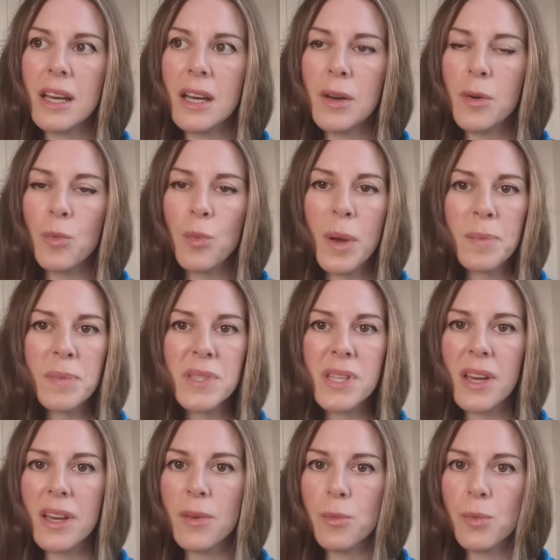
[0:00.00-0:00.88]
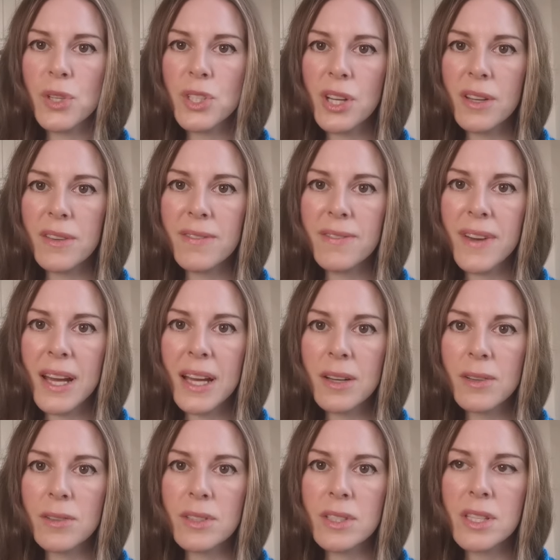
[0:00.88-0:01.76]
uh, website which I
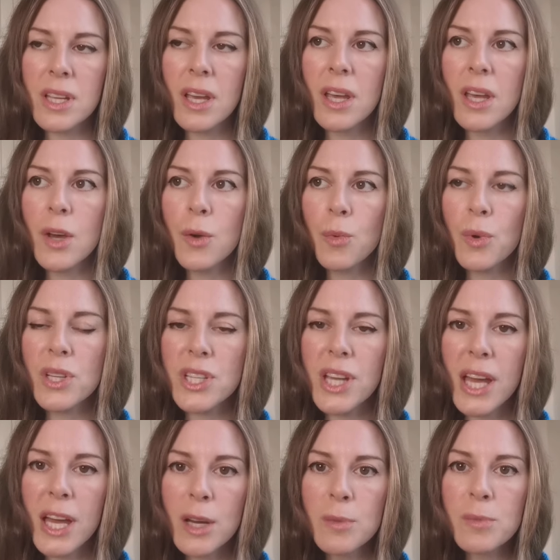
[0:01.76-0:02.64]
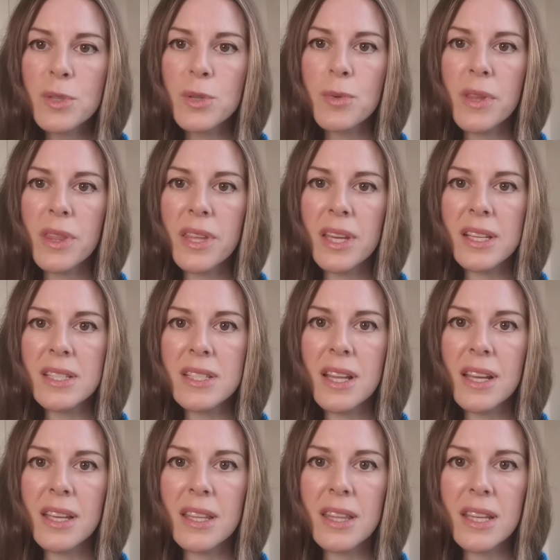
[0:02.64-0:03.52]
found which helps with things
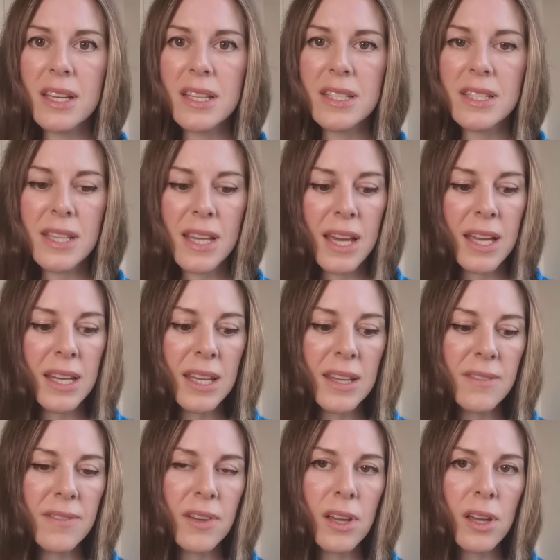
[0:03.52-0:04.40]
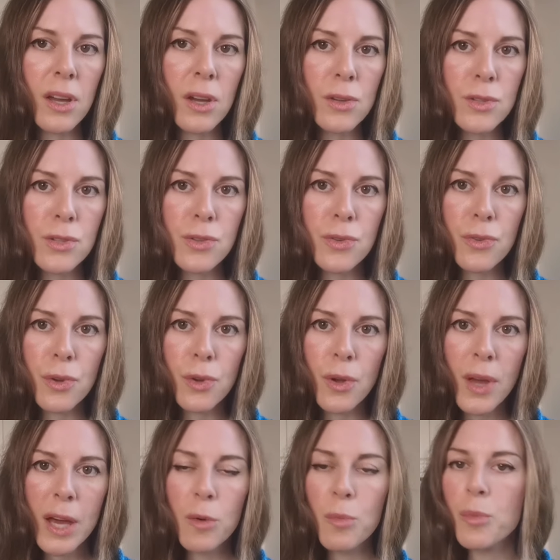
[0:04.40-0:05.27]
like this and even goes
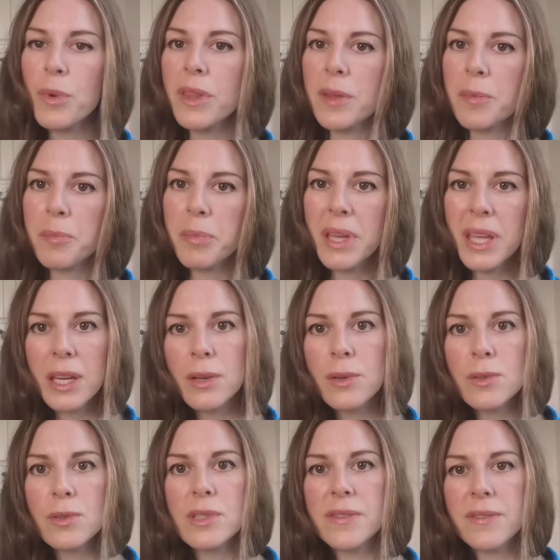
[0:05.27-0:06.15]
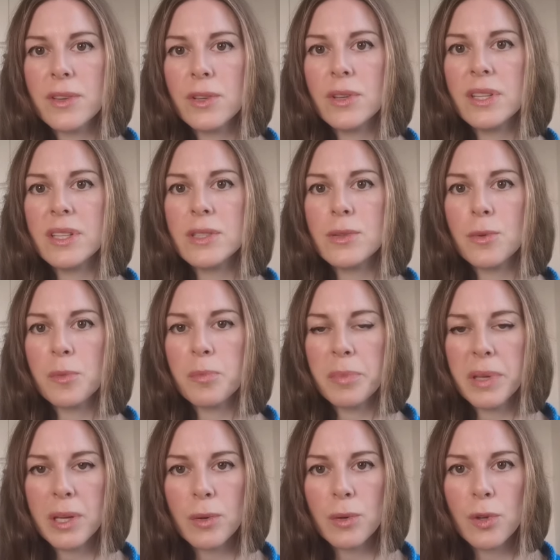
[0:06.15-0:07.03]
through help with appeals if you need to
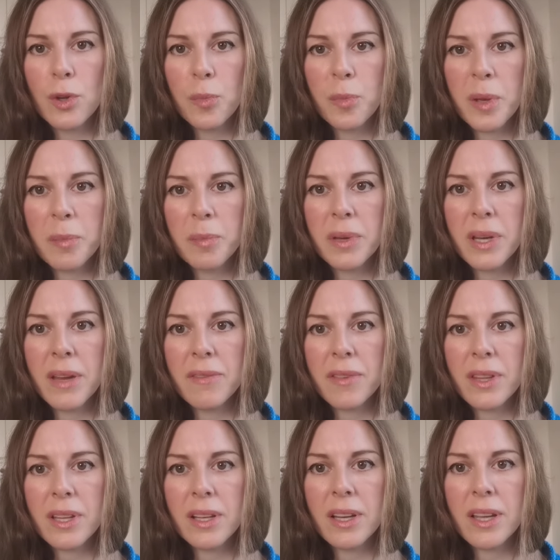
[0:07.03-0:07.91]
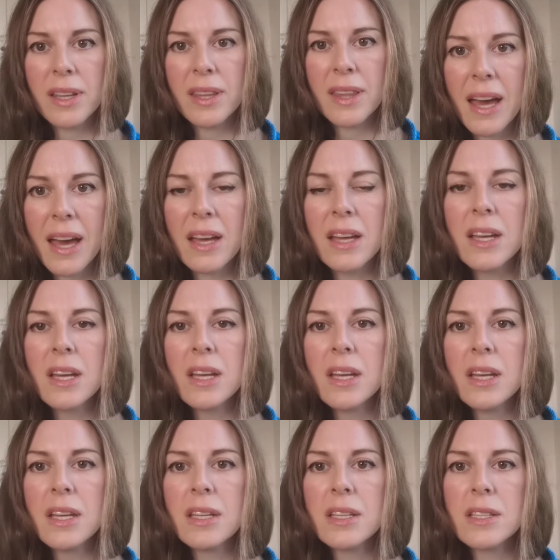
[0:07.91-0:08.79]
appeal your PIP and everything that.
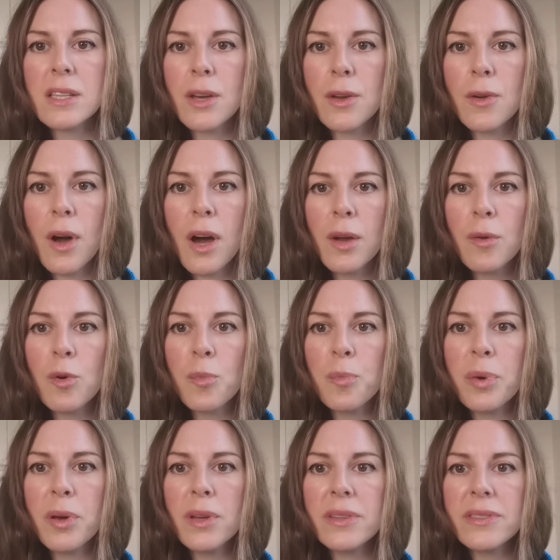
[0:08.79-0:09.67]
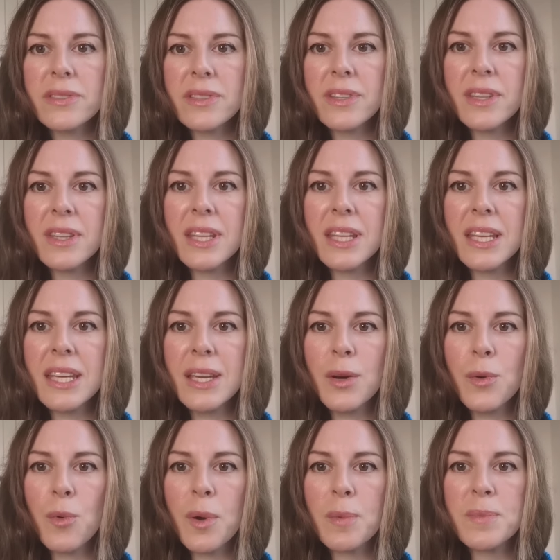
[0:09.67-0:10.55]
So I will put
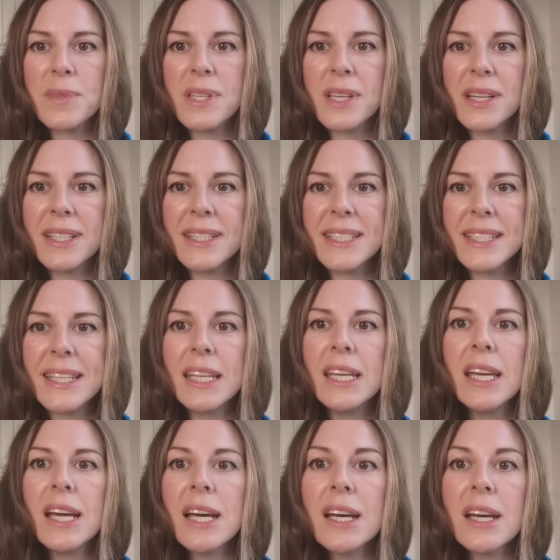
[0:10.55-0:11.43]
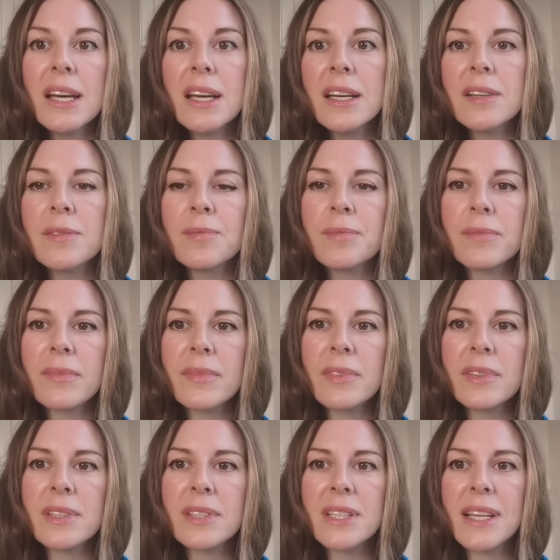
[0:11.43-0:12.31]
the website here
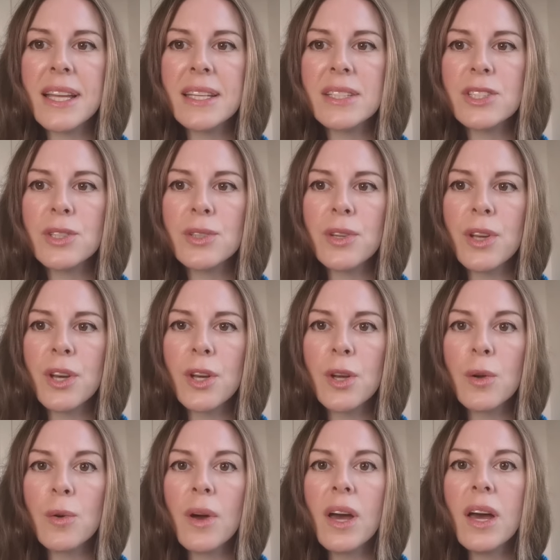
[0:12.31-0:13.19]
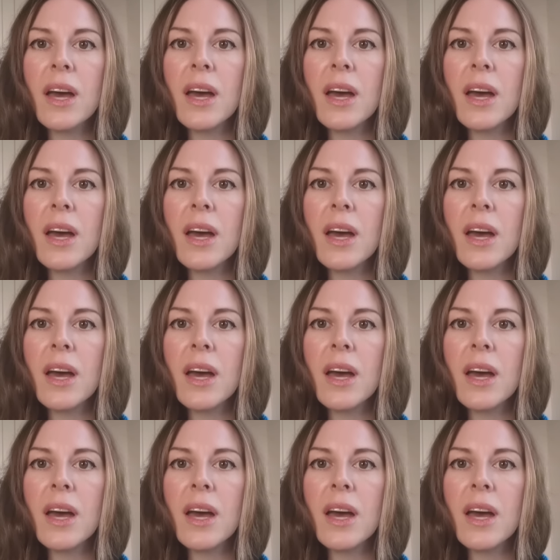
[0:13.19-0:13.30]
to let you know.